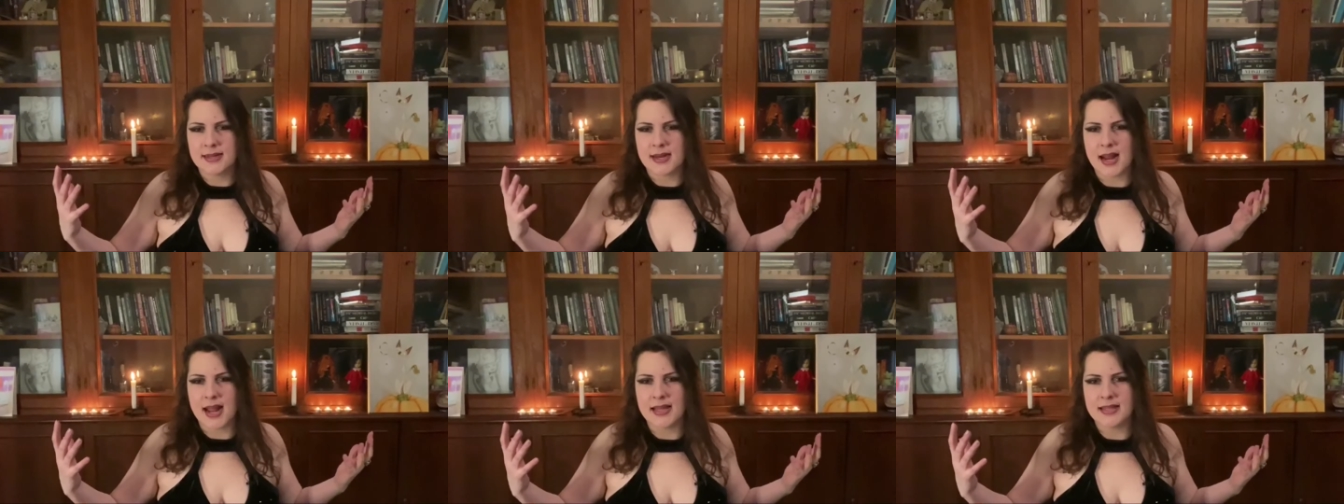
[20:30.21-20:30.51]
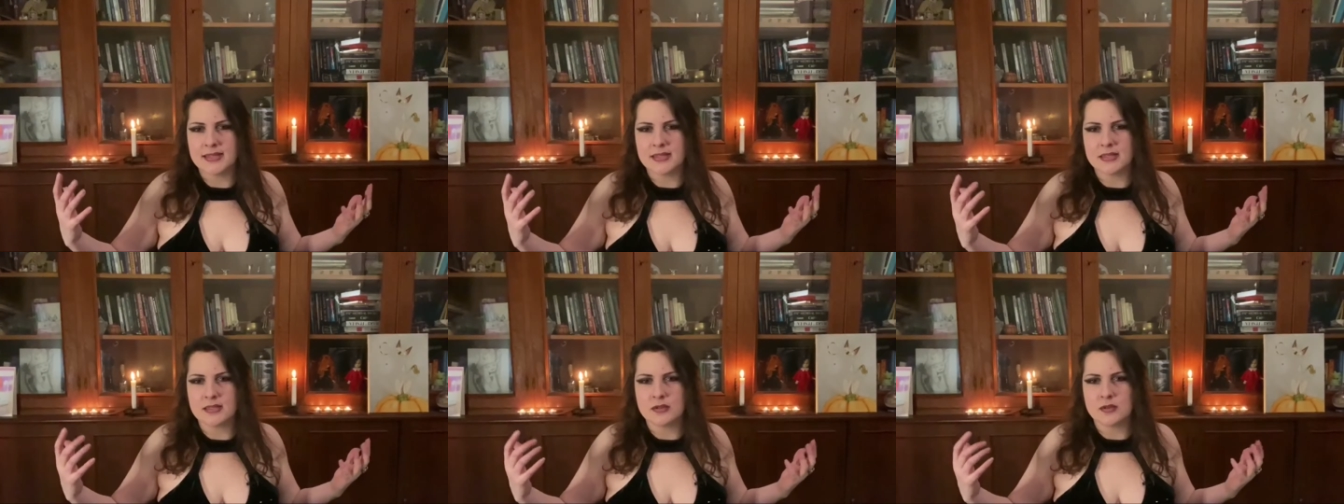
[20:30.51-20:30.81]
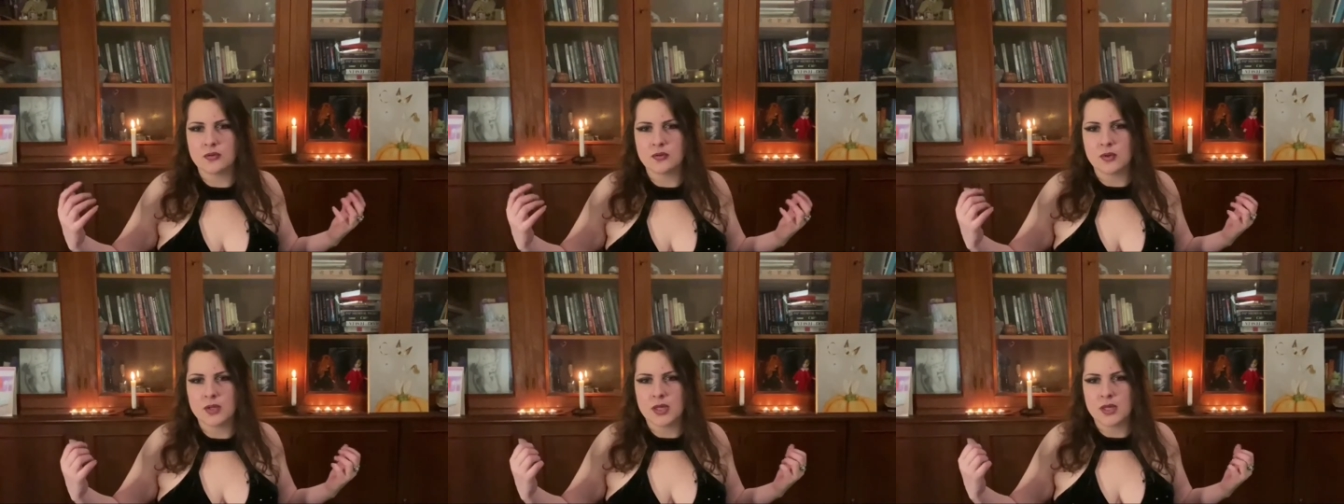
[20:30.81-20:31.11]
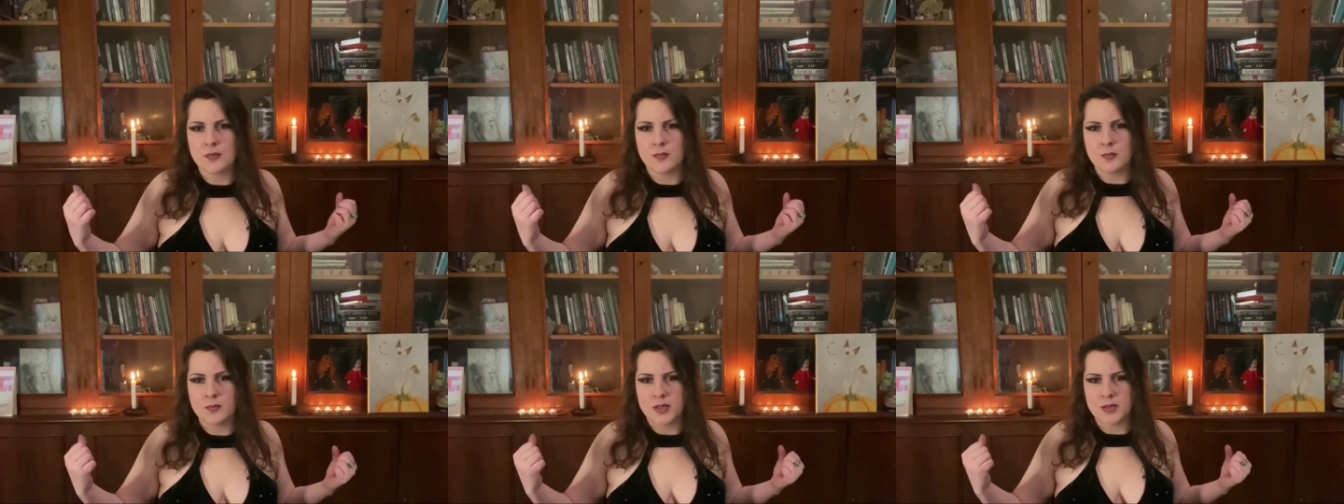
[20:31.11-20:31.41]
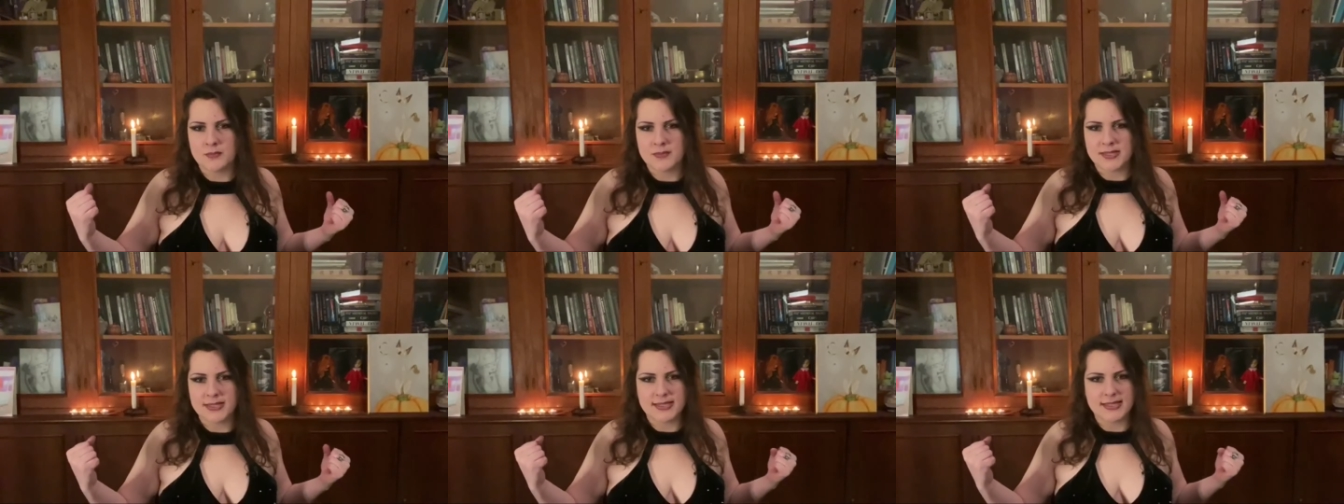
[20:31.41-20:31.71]
tries to keep
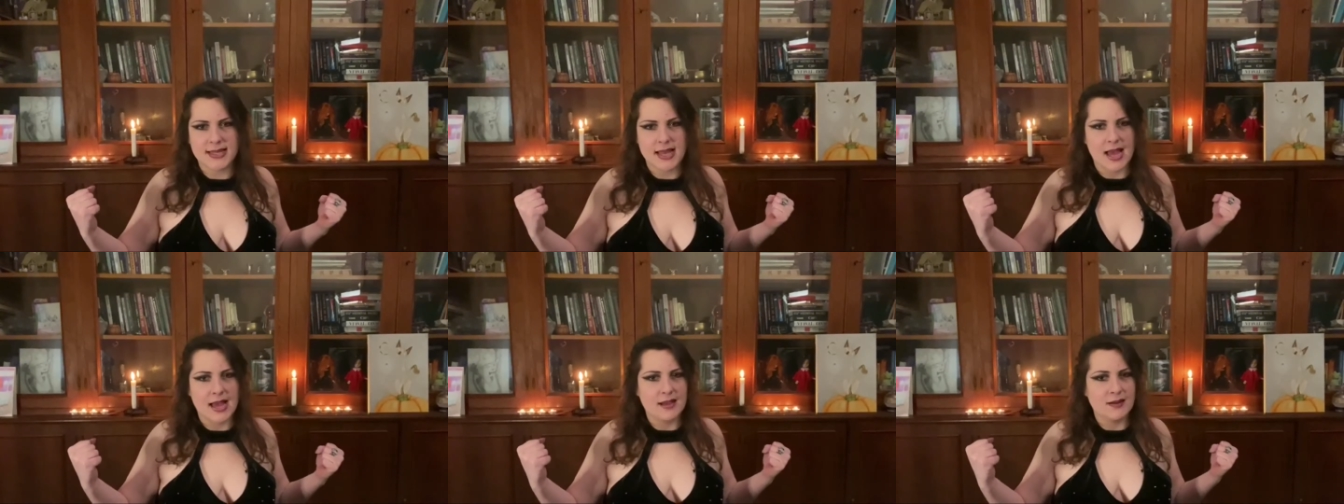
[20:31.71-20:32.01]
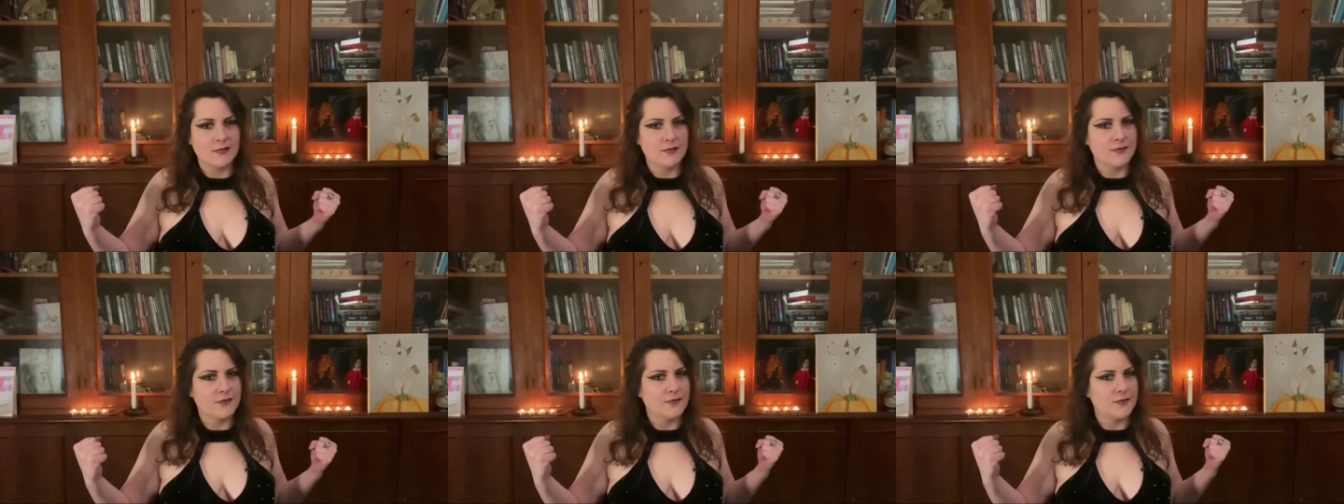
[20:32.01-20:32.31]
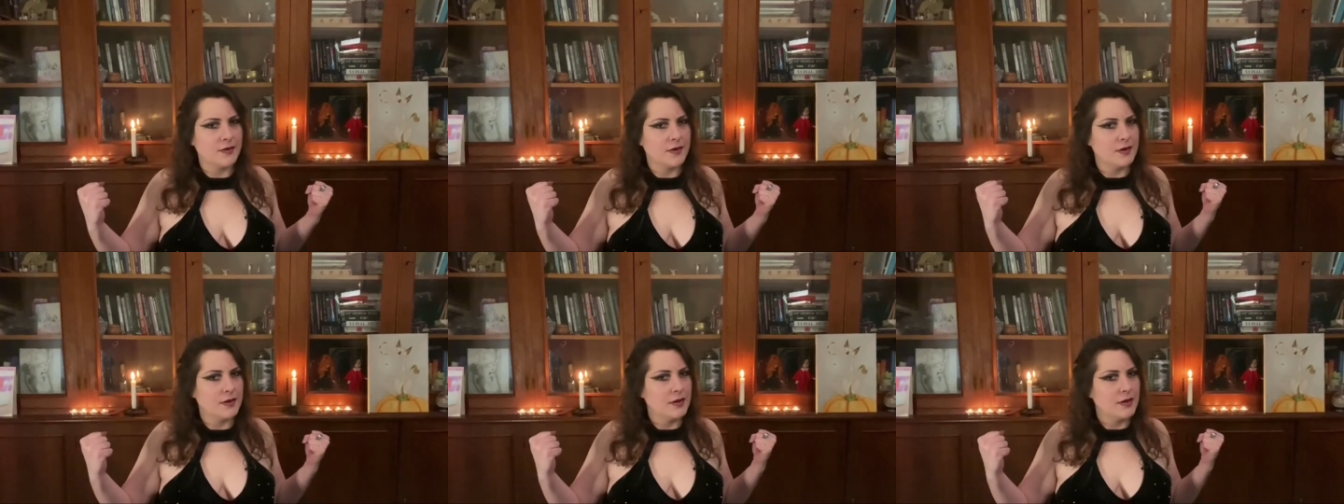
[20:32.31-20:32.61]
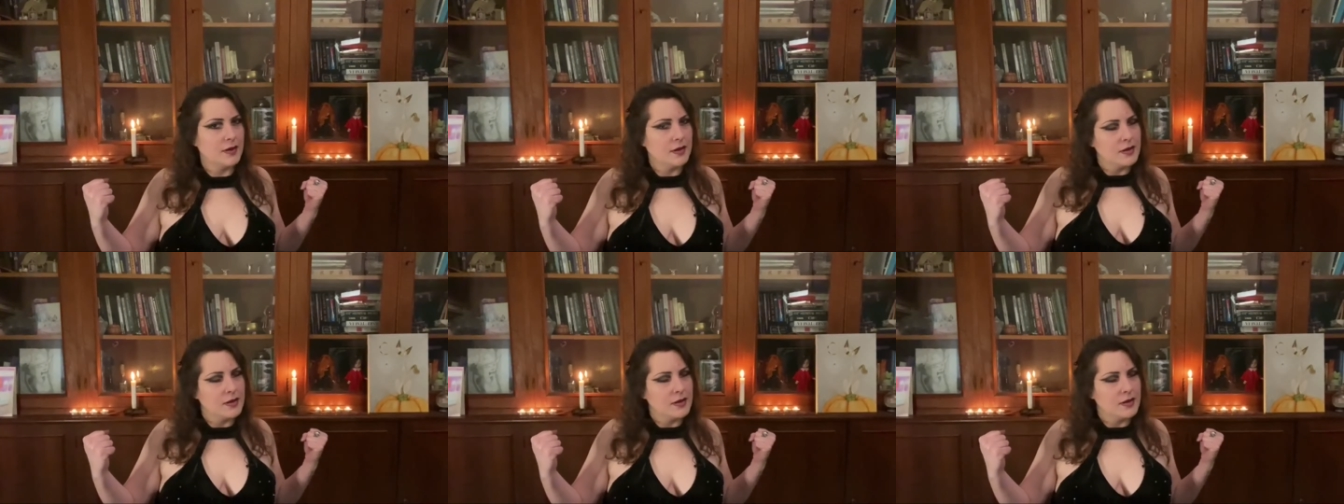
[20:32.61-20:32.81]
himself uh,